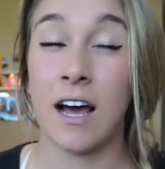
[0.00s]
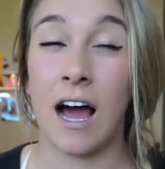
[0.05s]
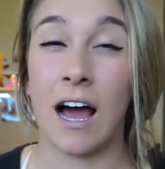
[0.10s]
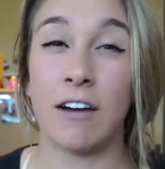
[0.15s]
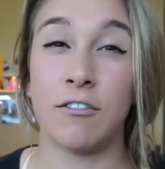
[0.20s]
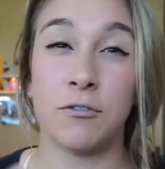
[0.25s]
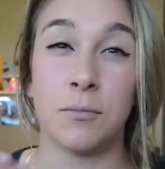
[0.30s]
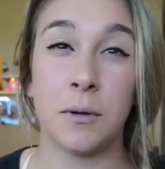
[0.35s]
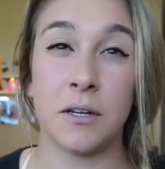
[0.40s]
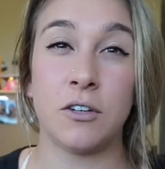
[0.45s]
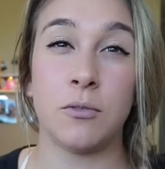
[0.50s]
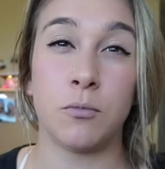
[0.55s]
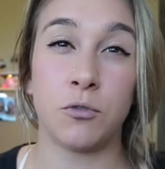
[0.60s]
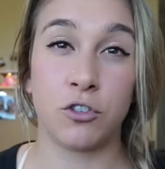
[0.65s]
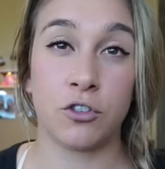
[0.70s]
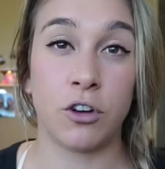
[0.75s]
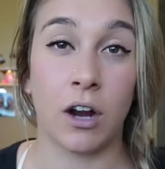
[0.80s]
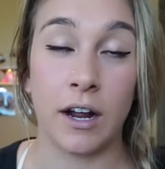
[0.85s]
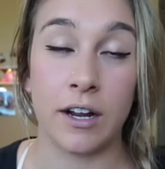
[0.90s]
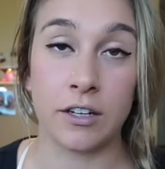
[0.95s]
I've been
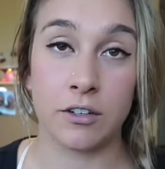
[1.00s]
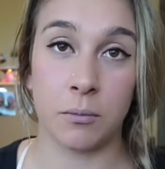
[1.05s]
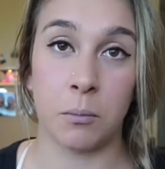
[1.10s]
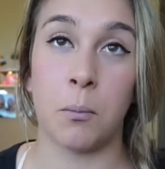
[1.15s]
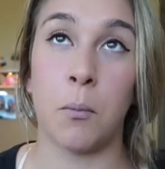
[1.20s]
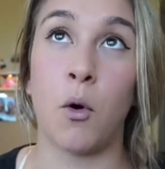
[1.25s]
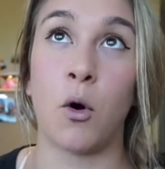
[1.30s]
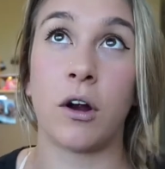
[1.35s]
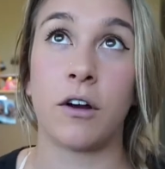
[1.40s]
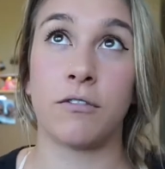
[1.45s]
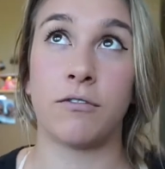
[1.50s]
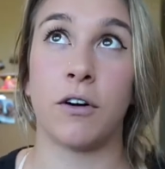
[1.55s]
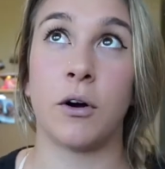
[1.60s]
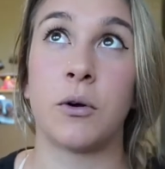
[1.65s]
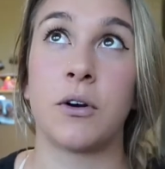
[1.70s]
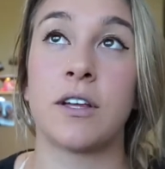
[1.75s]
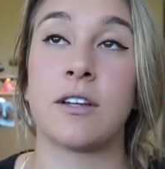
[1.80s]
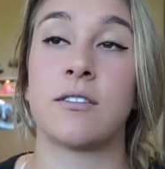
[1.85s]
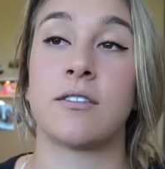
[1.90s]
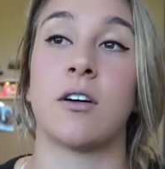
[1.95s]
trying to more
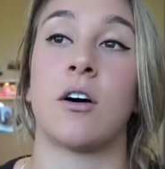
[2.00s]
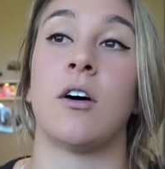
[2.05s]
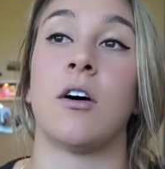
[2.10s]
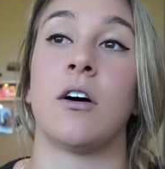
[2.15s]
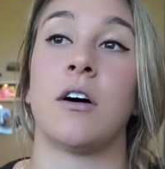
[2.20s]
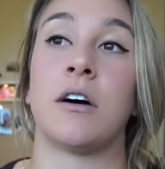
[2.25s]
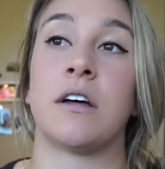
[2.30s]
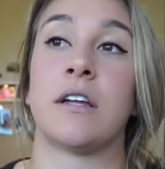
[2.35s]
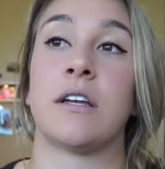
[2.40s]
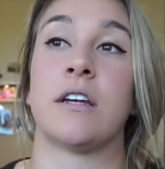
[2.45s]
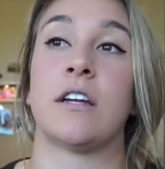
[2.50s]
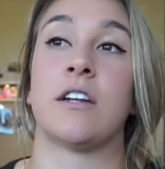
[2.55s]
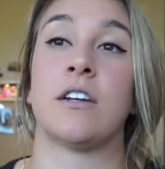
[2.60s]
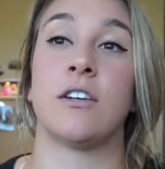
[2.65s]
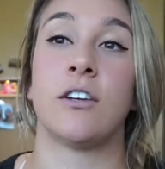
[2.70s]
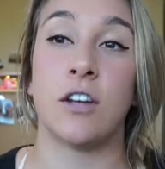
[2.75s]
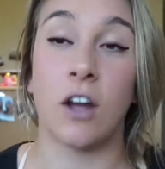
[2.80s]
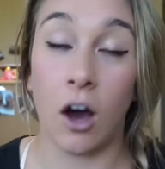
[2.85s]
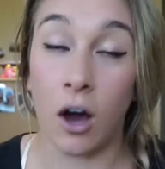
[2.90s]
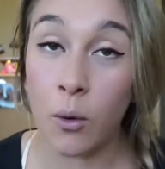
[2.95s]
focus
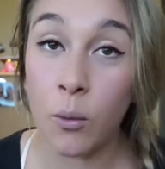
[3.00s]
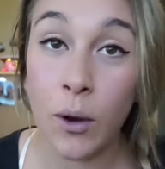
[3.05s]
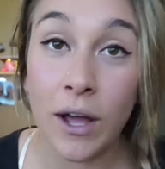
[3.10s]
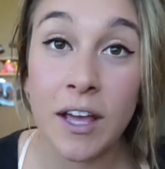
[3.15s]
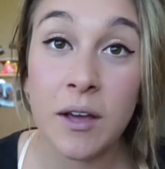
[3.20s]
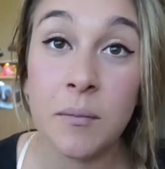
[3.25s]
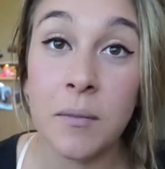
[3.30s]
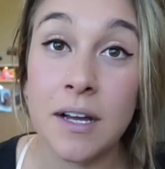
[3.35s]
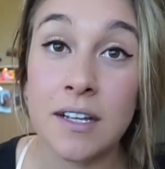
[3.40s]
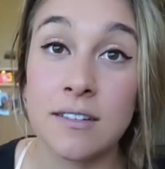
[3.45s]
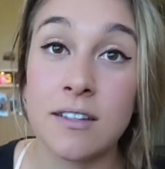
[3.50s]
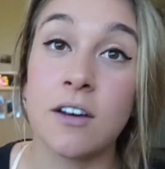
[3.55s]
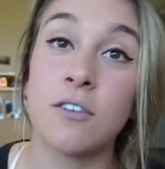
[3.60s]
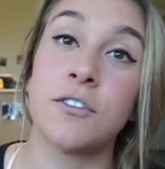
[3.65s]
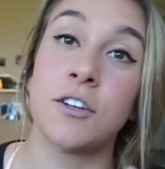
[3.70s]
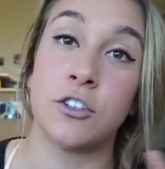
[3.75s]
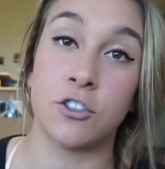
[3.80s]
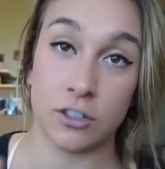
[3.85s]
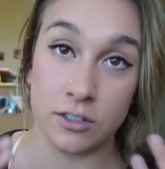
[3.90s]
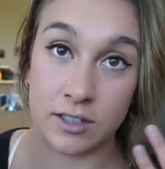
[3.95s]
on not weighing myself
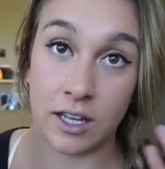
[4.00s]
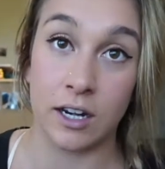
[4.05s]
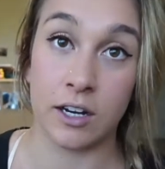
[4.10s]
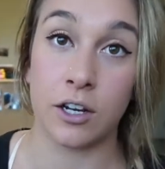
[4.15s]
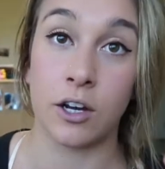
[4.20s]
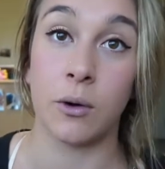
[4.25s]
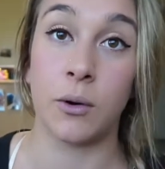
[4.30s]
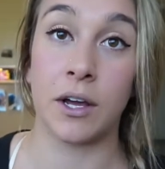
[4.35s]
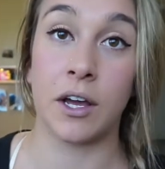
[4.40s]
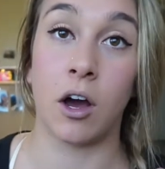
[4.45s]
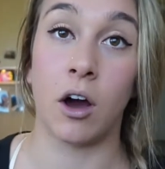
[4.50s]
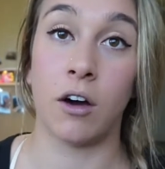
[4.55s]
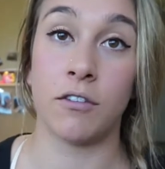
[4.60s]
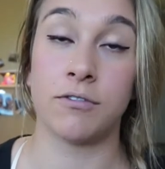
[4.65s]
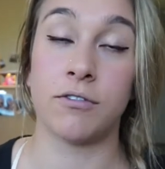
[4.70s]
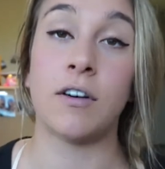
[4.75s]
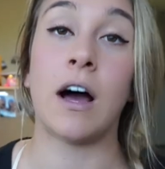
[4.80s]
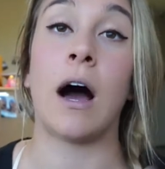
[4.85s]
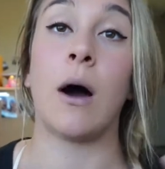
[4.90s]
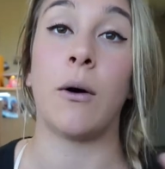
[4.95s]
and just kind of going
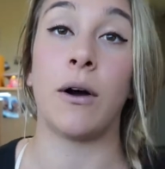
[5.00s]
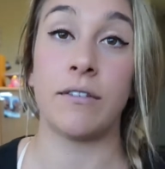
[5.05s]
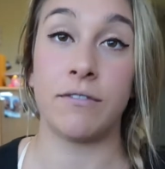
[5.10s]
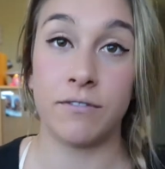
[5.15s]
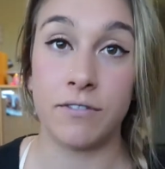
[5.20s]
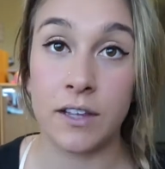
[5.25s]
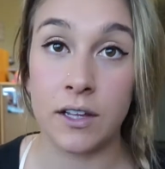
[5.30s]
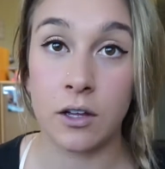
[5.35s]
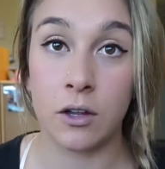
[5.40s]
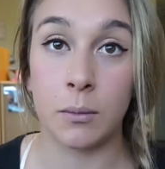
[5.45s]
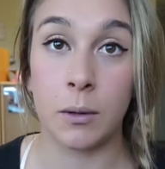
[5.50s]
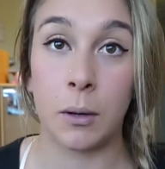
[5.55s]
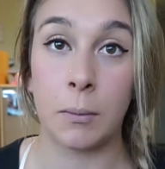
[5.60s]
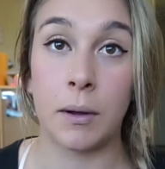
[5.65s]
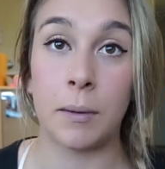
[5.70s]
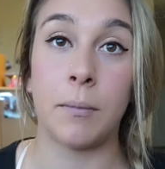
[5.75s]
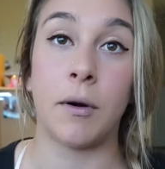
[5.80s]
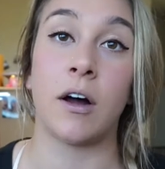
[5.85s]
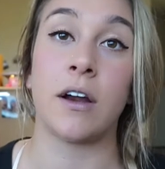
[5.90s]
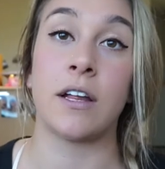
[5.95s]
off how I feel about
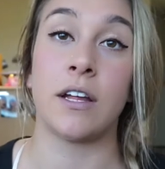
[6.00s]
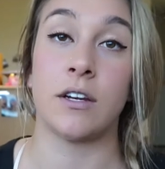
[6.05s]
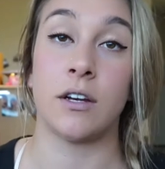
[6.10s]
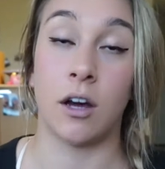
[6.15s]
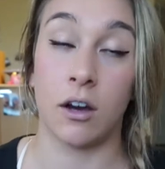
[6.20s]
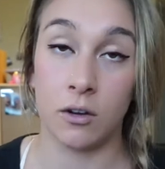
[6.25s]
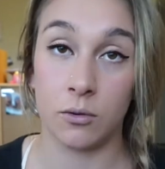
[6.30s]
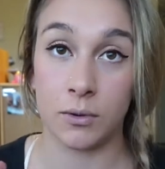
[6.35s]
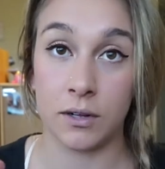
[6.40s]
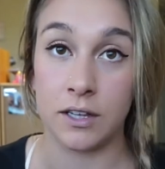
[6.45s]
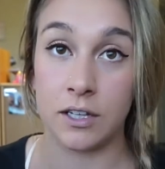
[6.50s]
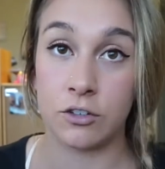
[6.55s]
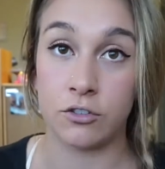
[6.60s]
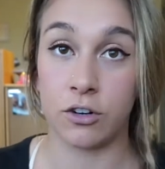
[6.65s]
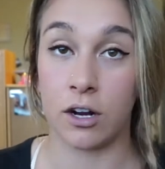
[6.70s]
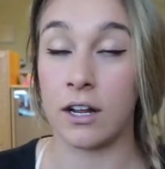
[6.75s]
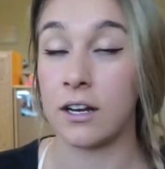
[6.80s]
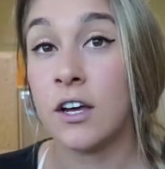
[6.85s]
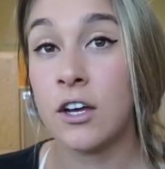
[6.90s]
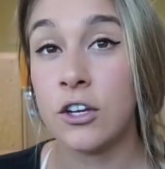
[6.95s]
my body and not really
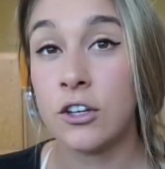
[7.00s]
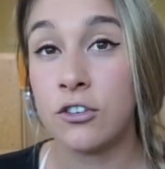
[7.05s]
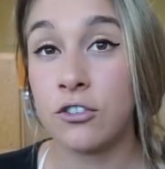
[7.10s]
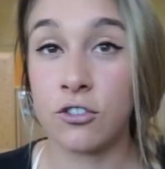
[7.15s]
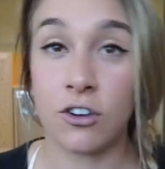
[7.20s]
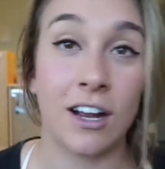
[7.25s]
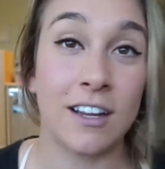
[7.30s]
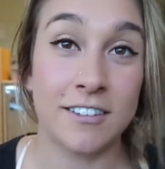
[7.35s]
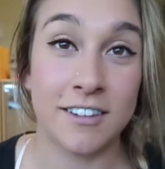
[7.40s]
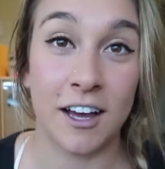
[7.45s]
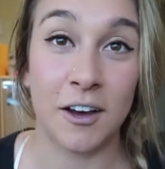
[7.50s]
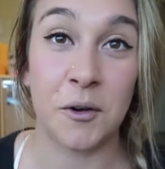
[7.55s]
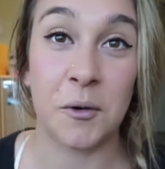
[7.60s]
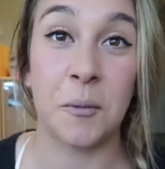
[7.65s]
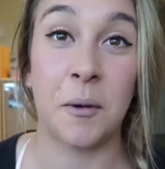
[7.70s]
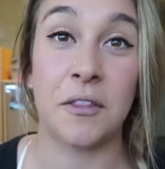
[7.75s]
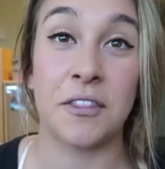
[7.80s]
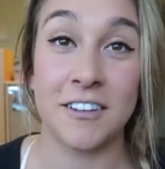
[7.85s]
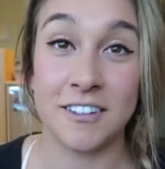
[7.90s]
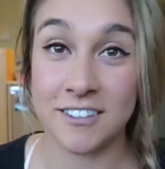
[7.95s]
trying to stress out
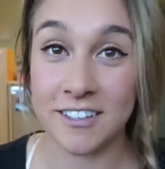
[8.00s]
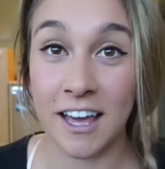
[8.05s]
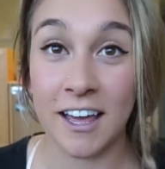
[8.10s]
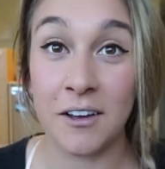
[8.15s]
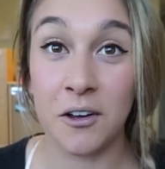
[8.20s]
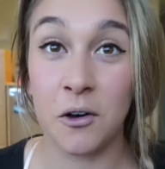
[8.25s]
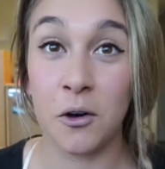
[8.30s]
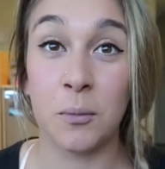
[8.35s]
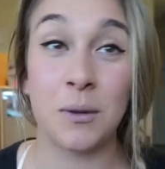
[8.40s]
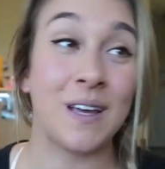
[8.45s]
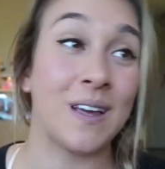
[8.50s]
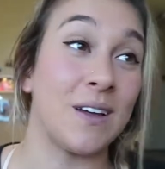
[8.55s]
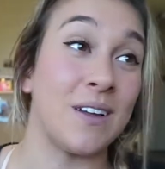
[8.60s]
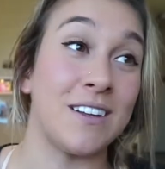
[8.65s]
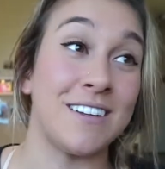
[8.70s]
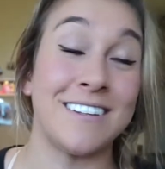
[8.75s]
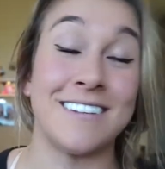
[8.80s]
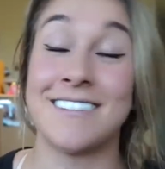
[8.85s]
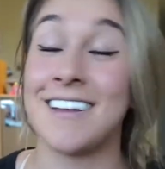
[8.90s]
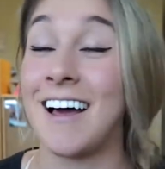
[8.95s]
about the scale,
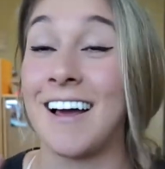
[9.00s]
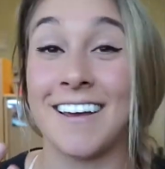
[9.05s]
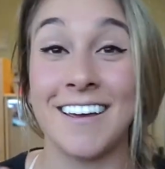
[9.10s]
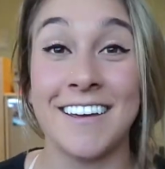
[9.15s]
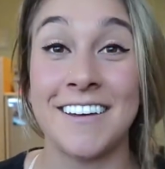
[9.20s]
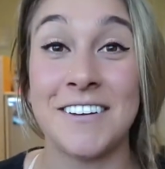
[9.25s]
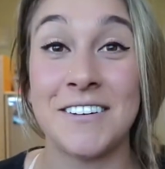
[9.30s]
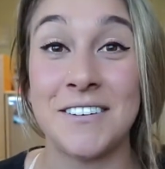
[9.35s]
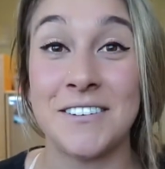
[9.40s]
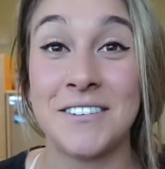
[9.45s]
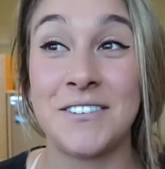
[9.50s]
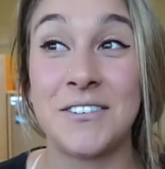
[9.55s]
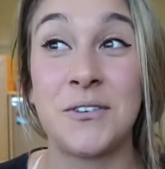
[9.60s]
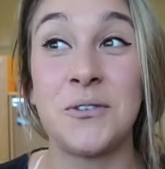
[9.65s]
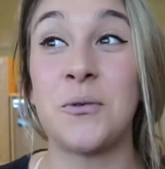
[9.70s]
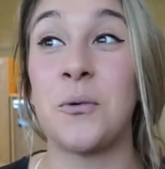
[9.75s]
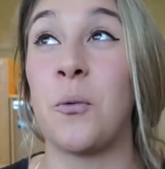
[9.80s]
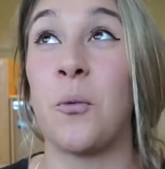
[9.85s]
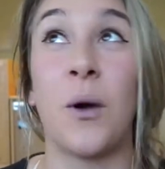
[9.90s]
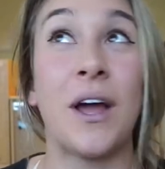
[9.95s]
because I
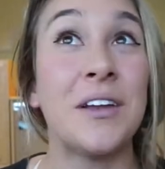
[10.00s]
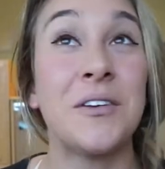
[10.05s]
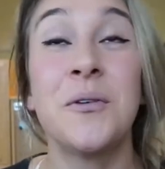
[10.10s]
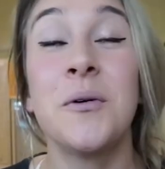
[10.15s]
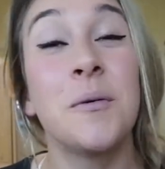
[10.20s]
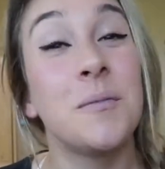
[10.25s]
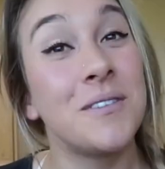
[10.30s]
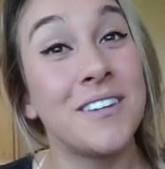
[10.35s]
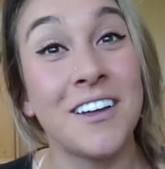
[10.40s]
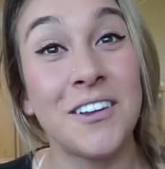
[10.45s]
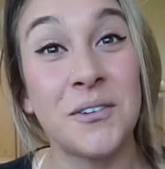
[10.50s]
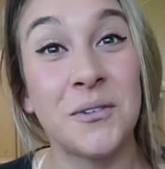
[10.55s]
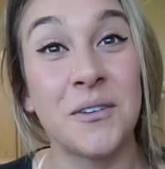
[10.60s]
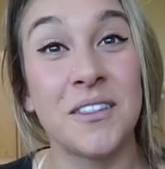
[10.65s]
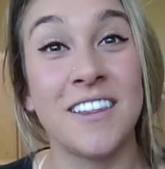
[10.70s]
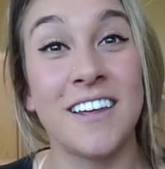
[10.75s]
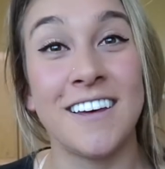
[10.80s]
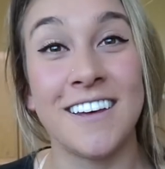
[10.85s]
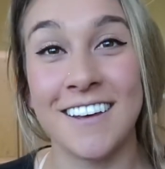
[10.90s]
get way too obsessed with it